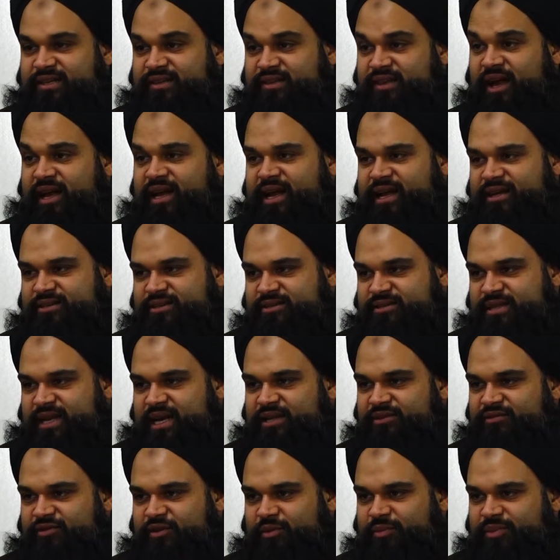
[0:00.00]
a thought
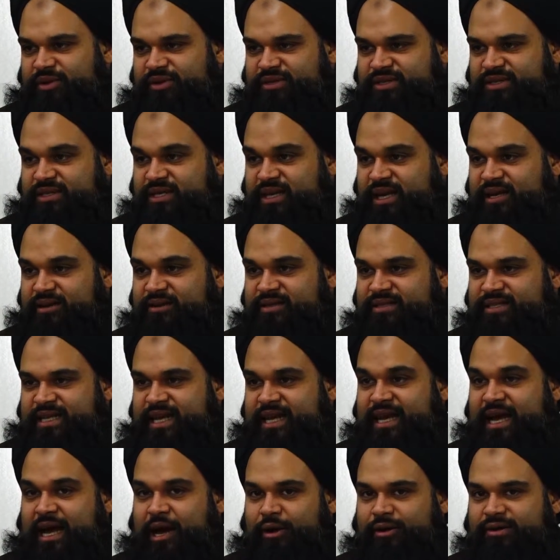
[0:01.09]
exercise for a person to
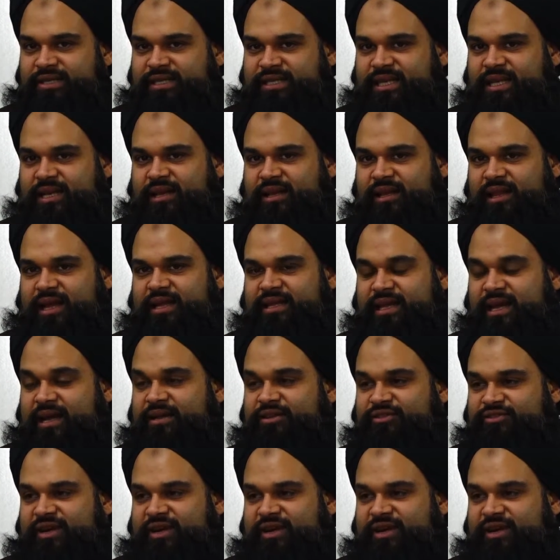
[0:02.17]
understand how is it that Allah Ta'ala